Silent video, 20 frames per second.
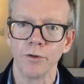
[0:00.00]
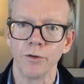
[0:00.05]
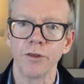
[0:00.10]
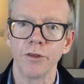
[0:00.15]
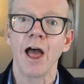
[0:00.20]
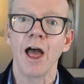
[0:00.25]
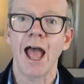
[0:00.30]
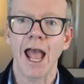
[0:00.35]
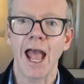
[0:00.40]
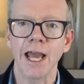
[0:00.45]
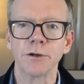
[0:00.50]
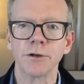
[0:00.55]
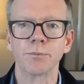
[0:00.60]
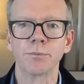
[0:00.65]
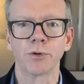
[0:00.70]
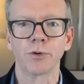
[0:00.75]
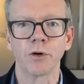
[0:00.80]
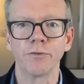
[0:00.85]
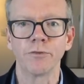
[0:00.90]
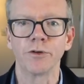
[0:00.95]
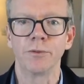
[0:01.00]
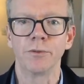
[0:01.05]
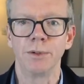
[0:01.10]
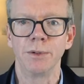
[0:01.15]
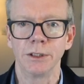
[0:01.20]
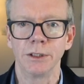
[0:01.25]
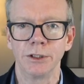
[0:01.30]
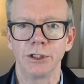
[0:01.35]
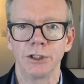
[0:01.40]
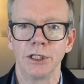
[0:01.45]
and
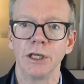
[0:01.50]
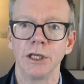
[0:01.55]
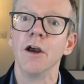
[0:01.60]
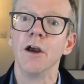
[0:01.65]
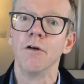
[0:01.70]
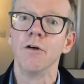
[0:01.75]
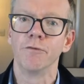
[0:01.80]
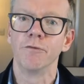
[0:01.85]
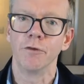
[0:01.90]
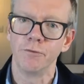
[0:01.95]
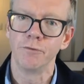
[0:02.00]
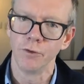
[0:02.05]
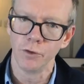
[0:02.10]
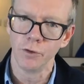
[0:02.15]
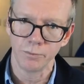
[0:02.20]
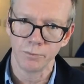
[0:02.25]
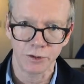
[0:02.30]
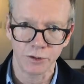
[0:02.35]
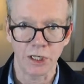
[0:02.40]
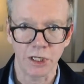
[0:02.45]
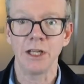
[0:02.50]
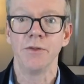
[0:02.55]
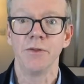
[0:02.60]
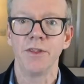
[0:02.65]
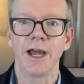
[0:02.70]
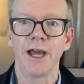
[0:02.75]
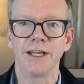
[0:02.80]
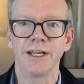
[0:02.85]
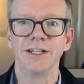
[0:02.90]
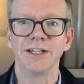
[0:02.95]
profitability for firms in that
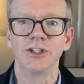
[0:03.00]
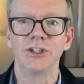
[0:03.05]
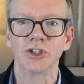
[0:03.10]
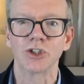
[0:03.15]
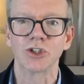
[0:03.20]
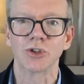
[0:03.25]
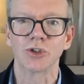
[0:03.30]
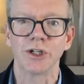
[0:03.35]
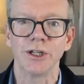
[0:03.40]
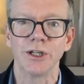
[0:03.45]
industry.